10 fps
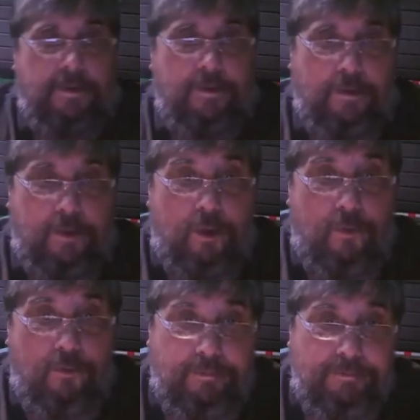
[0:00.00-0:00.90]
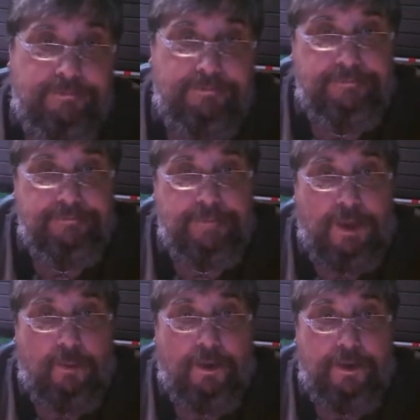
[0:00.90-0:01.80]
Hello,
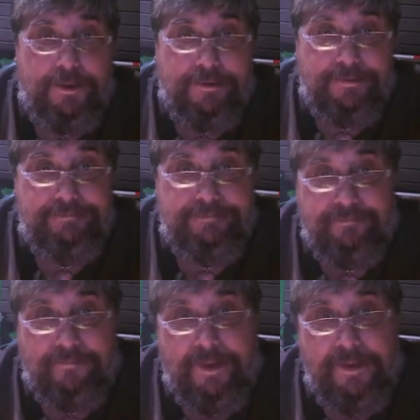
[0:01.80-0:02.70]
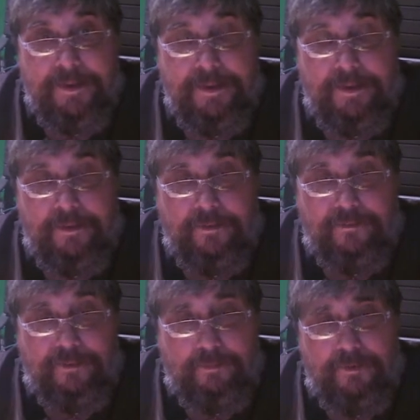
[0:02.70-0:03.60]
how are you?
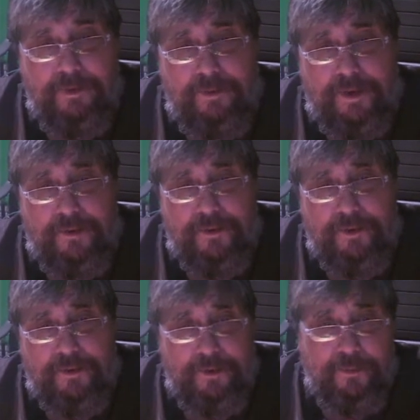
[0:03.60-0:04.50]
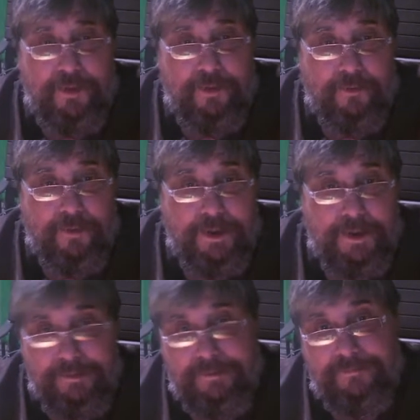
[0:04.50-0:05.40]
Some of you out there know me
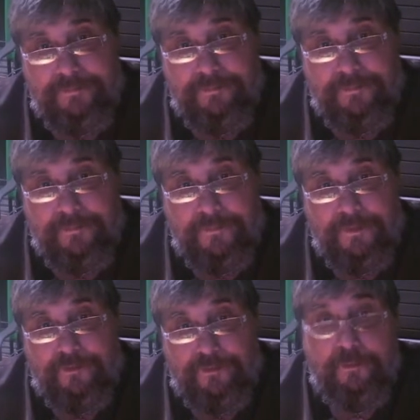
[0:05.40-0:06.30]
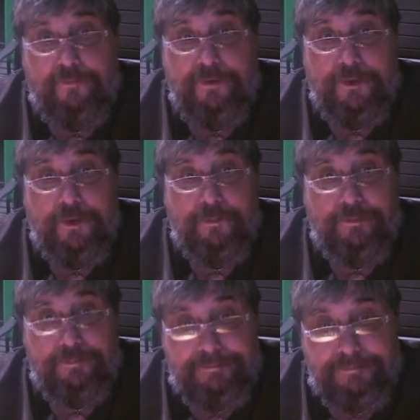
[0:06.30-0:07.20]
already. Some of you
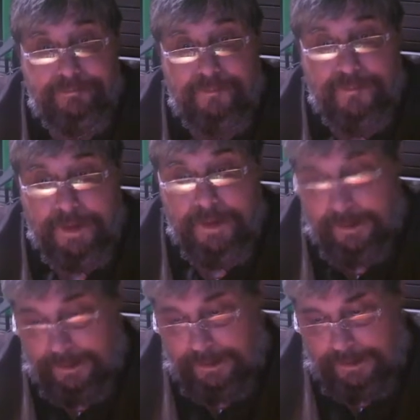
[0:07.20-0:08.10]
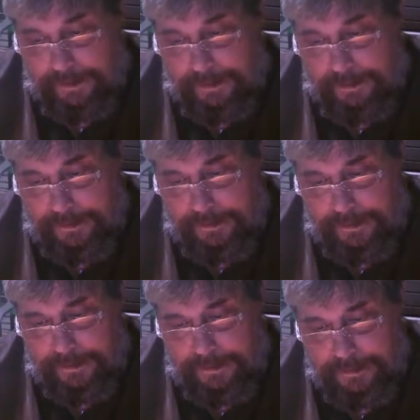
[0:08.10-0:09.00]
don't. Uh,